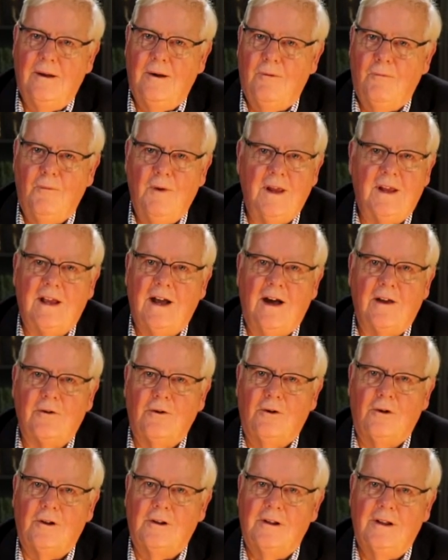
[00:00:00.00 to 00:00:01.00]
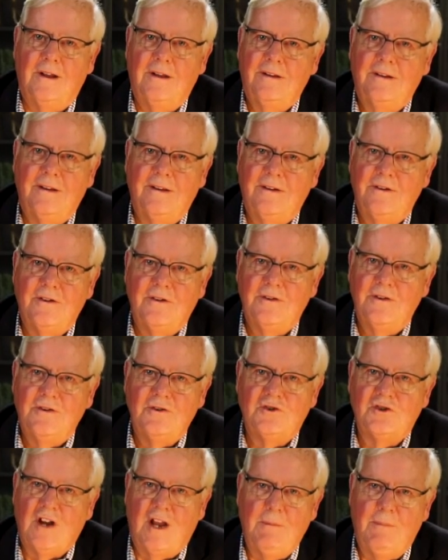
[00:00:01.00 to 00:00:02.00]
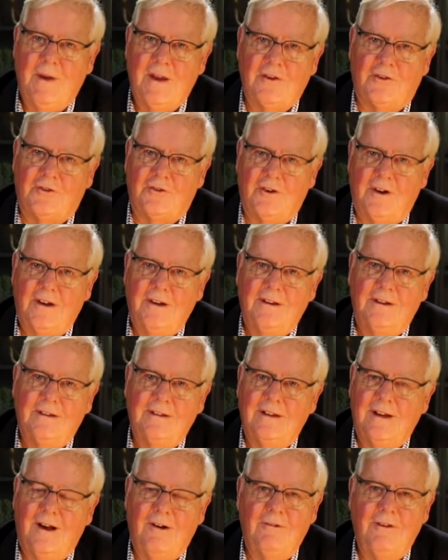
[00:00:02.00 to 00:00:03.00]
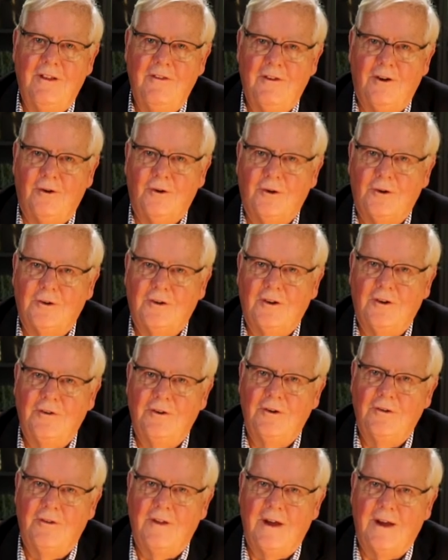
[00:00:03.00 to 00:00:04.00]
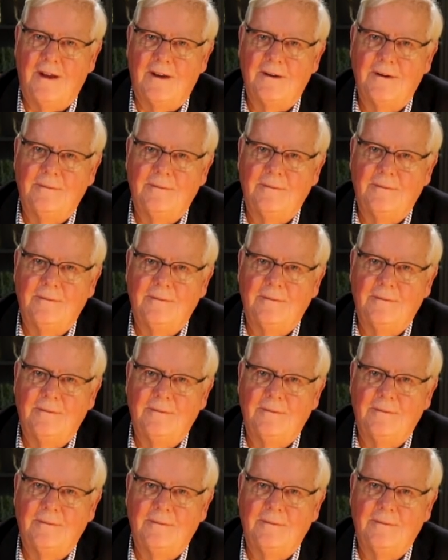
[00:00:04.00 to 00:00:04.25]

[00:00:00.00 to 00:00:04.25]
we can't all shape history, only the Lord can do that.